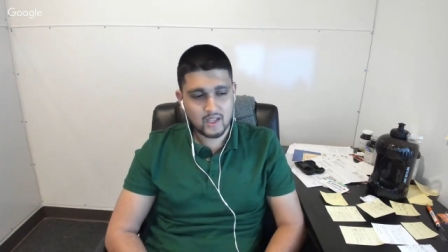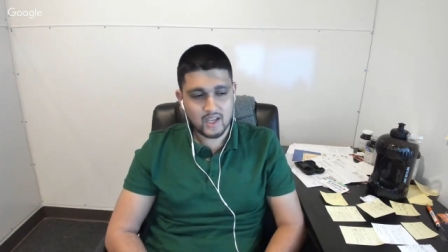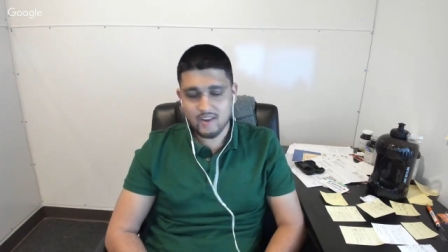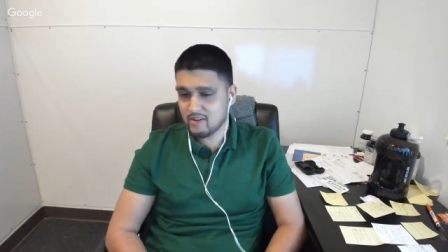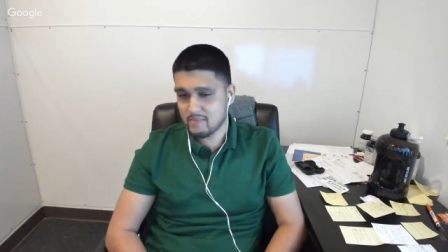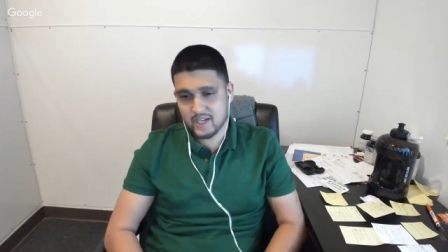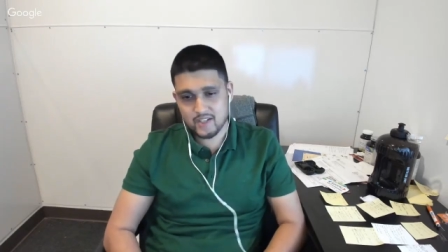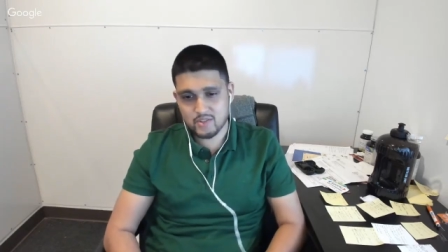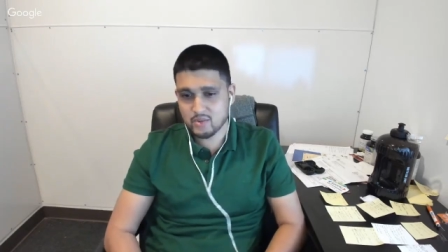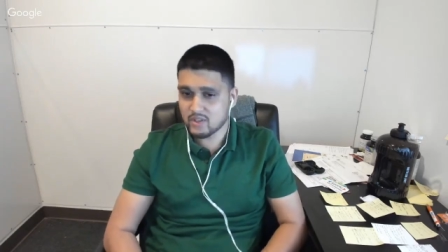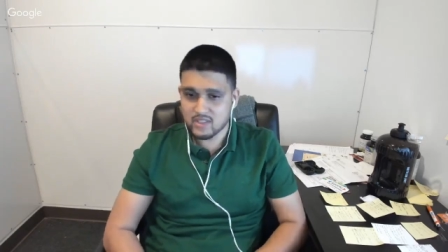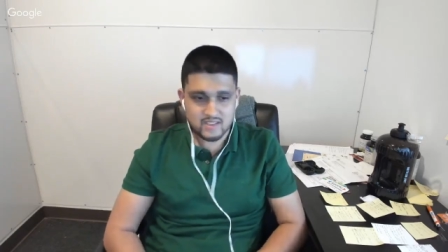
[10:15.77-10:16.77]
everybody's
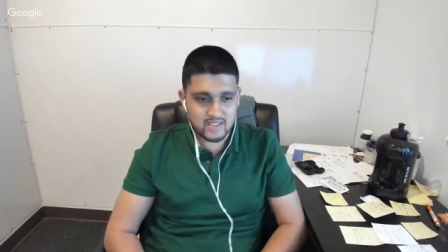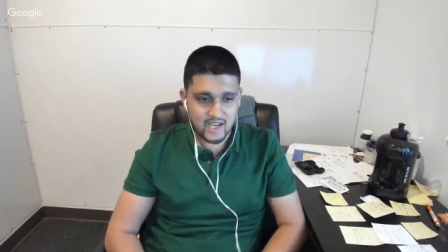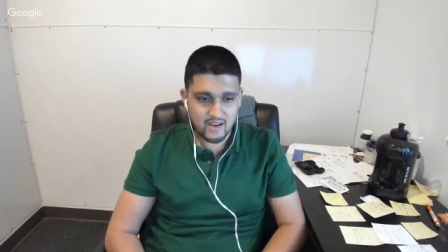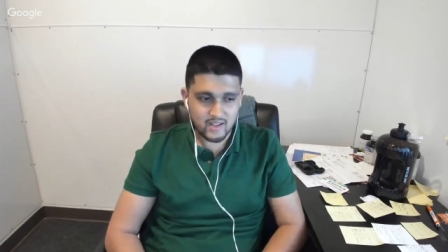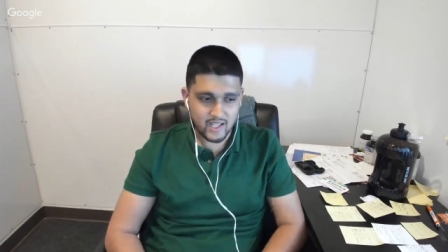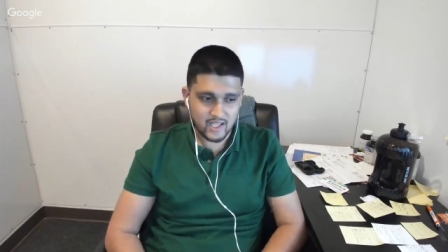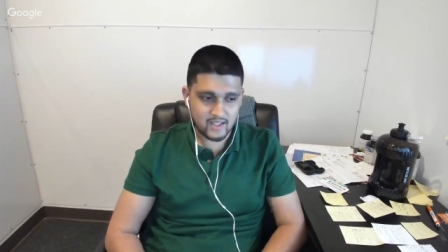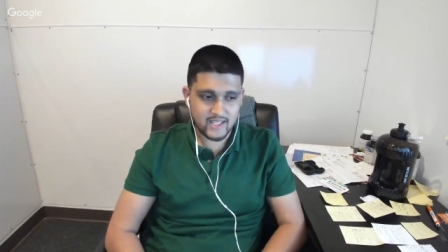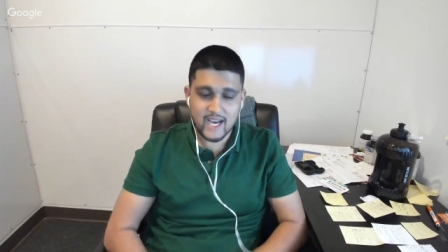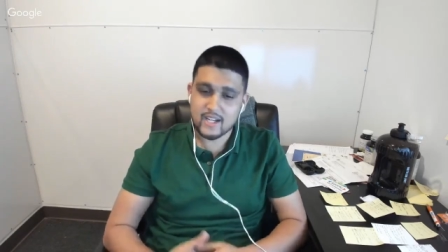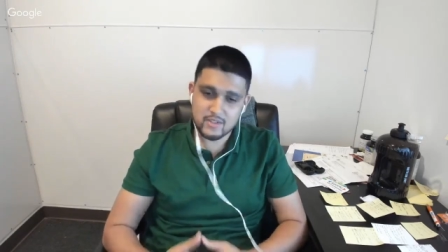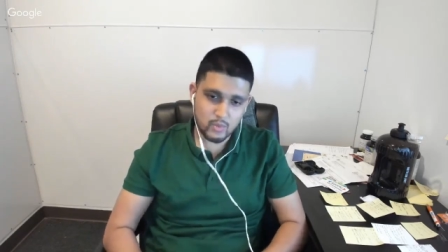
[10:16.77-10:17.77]
doing this now. Like,
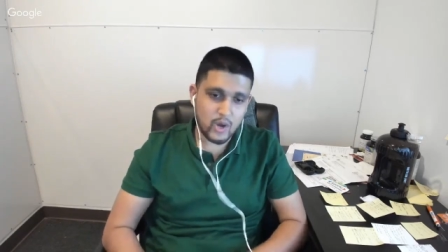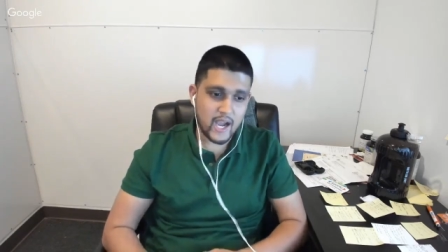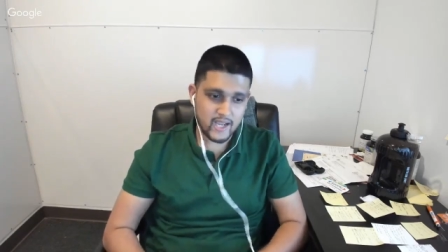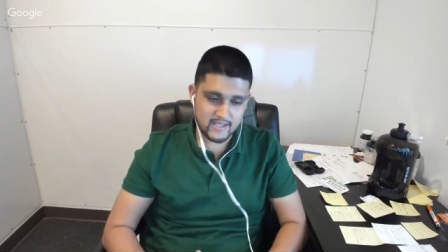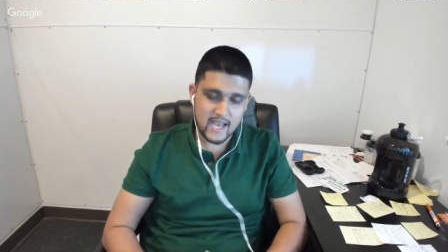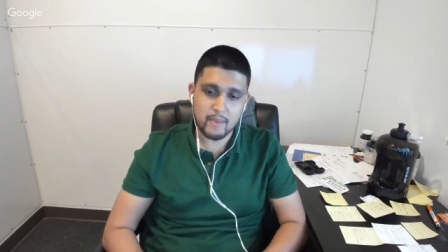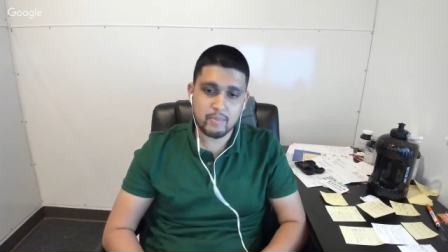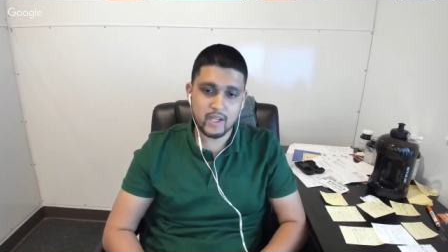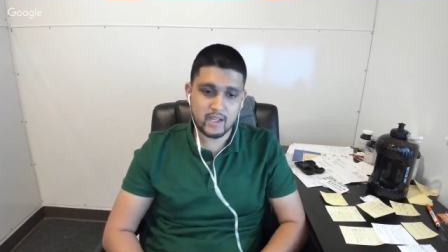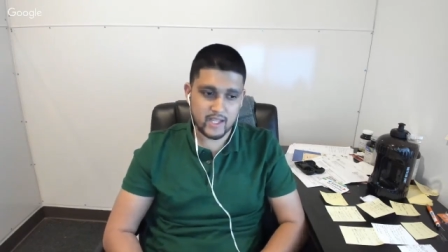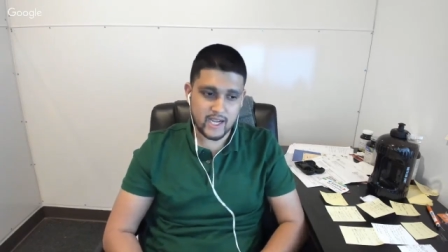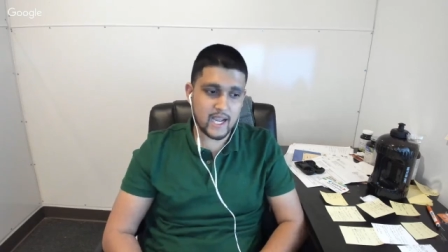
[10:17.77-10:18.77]
that is why it's
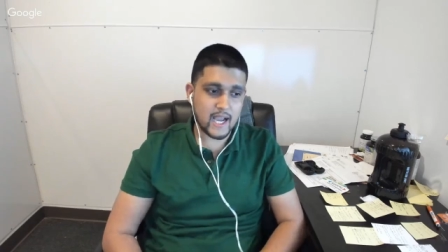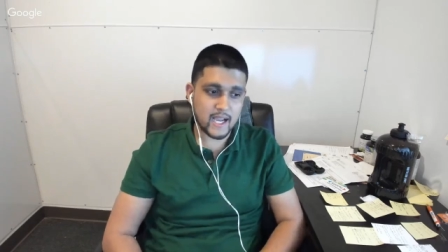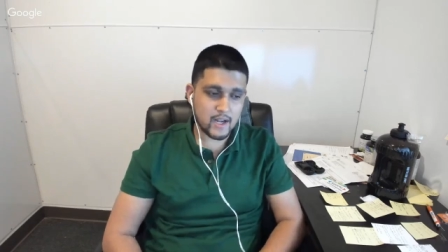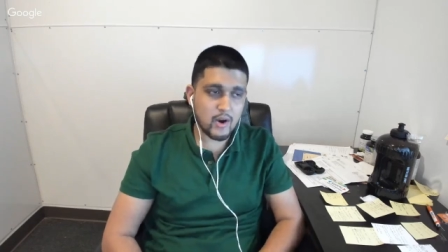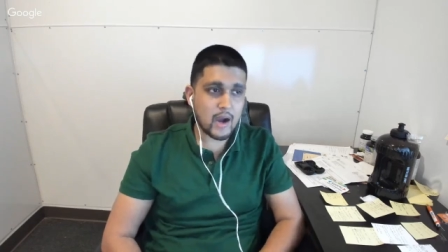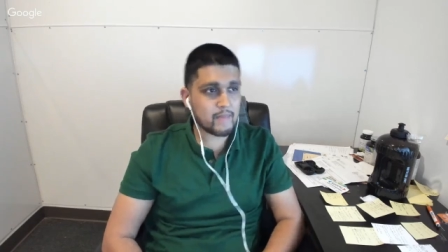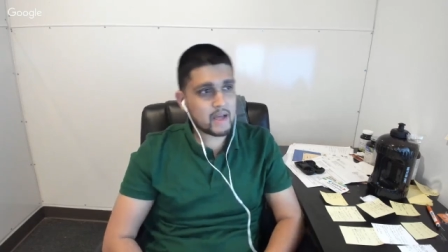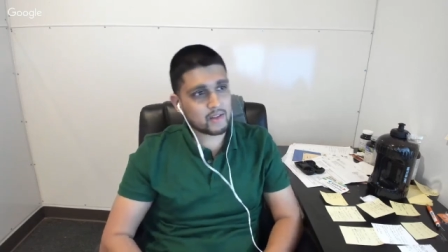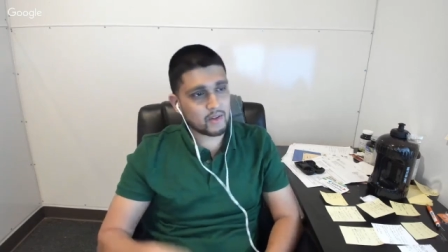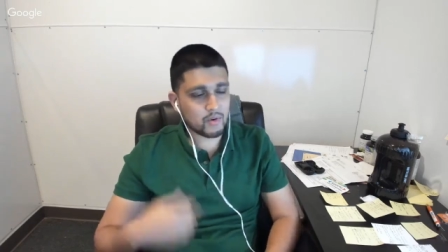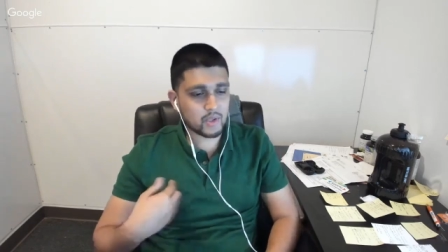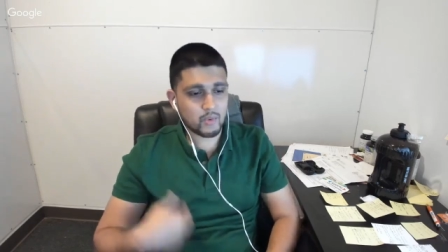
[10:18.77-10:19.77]
happening. Like, I, I know I'm not
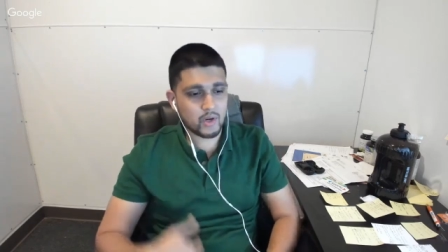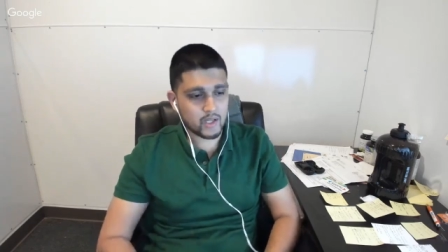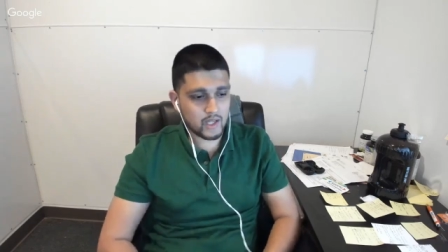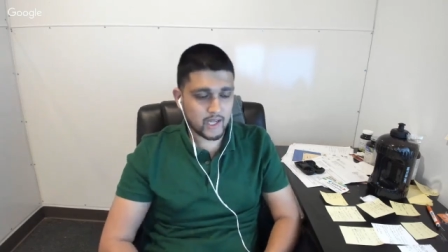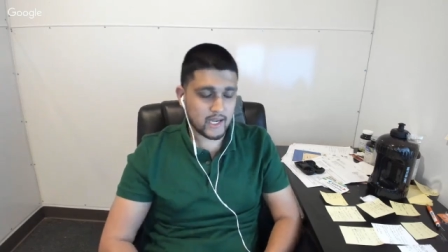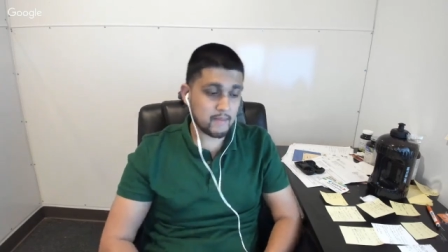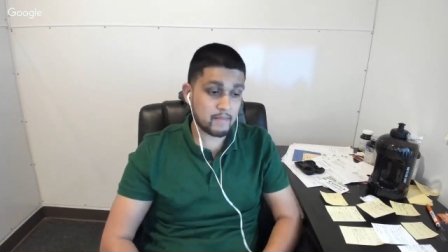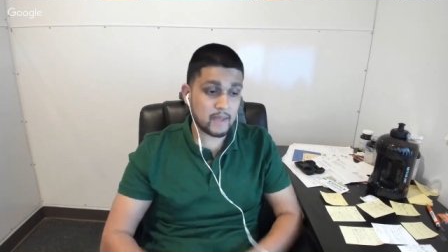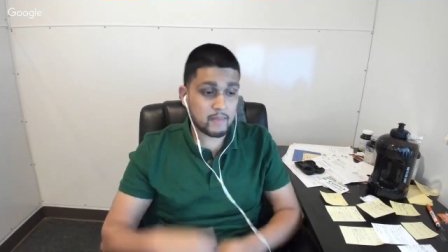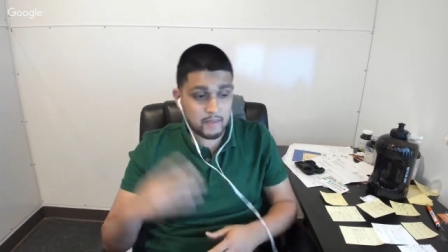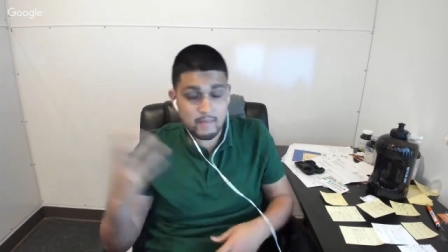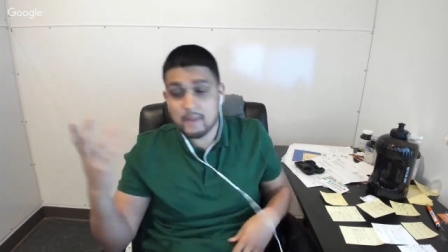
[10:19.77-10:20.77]
the only one. Like,
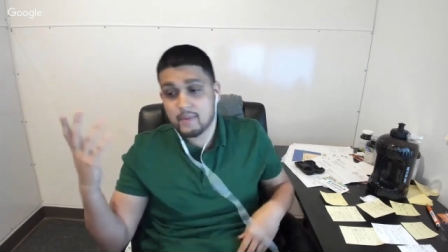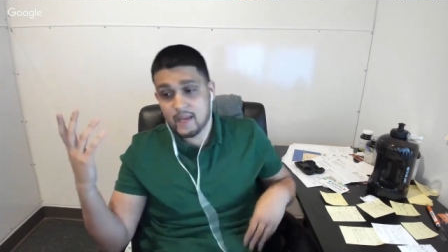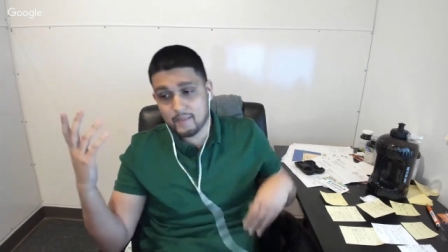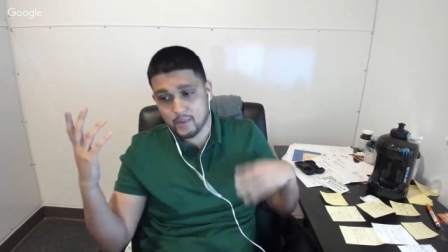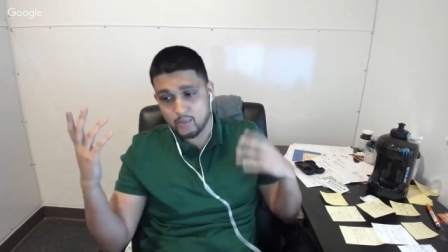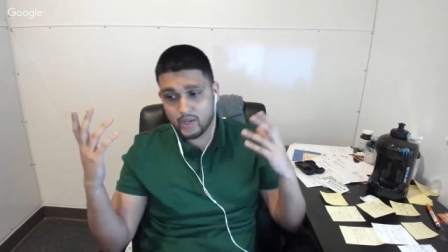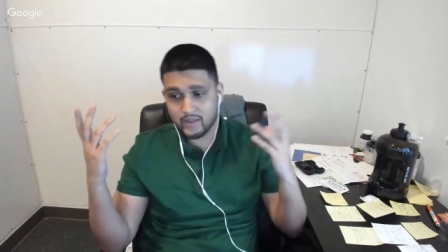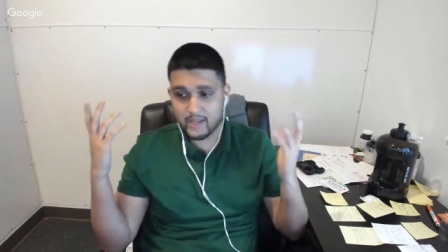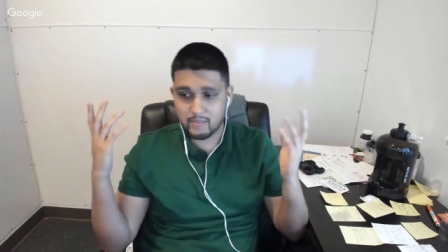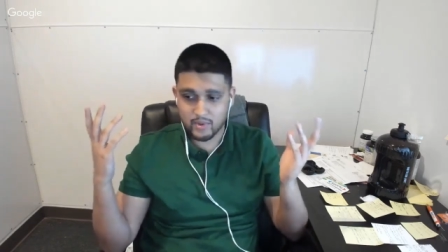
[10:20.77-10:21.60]
maybe maybe I'm the one that